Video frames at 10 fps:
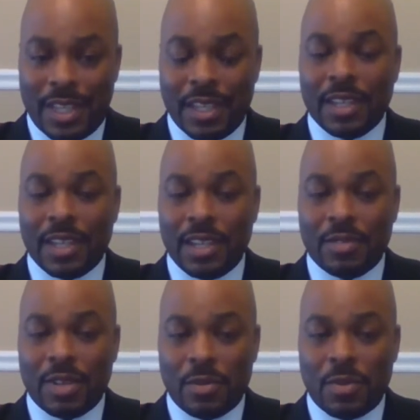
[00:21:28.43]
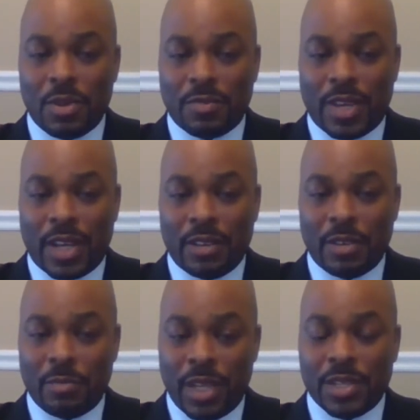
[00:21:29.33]
Taking care of our
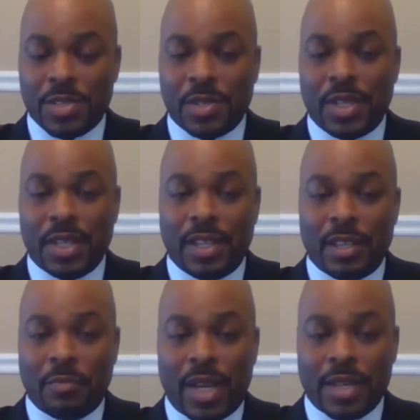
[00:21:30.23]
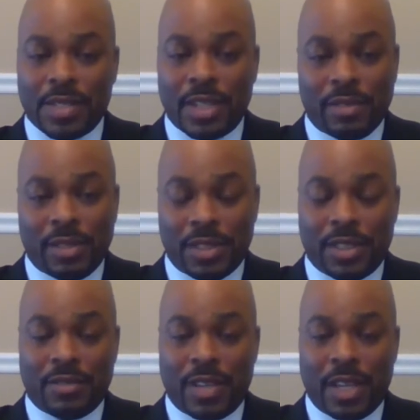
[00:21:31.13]
warfighter and making sure they can get back safely
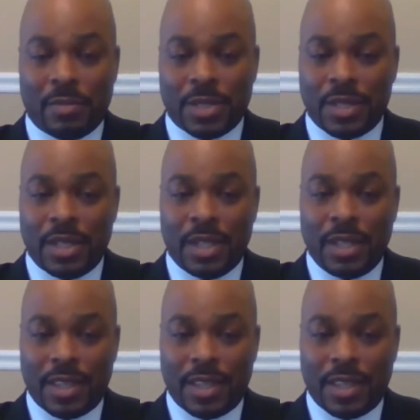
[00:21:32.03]
to their families.